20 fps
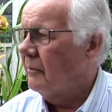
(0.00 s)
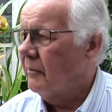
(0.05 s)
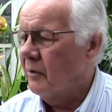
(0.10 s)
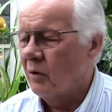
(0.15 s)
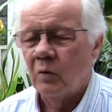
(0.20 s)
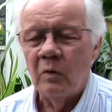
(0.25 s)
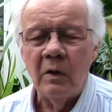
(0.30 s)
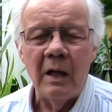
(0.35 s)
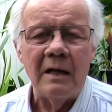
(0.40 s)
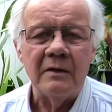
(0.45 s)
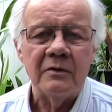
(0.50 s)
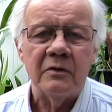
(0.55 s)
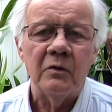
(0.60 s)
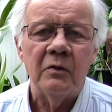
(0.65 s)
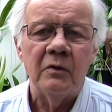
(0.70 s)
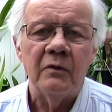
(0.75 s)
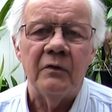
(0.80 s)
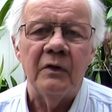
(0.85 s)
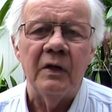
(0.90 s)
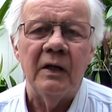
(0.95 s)
all that
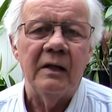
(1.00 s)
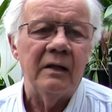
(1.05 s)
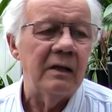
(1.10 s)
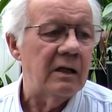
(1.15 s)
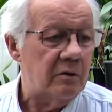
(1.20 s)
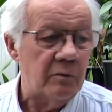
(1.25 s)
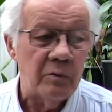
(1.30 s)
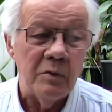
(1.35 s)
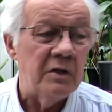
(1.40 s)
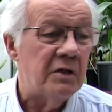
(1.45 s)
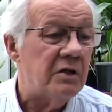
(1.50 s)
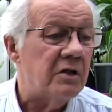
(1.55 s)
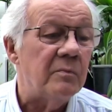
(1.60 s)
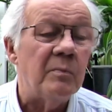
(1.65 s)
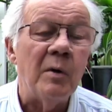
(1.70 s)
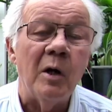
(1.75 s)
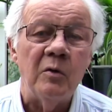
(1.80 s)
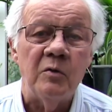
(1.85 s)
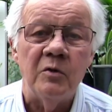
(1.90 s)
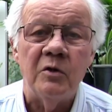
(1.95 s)
sort of thing. That's what it's
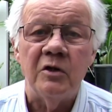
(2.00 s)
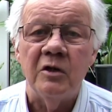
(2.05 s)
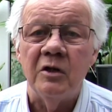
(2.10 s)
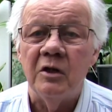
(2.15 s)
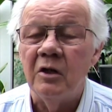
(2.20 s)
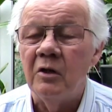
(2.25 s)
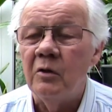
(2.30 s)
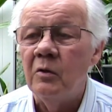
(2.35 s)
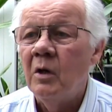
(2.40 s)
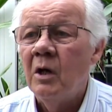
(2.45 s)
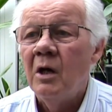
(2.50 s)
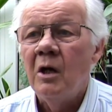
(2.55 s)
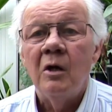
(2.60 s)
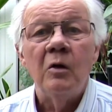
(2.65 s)
supposed to do.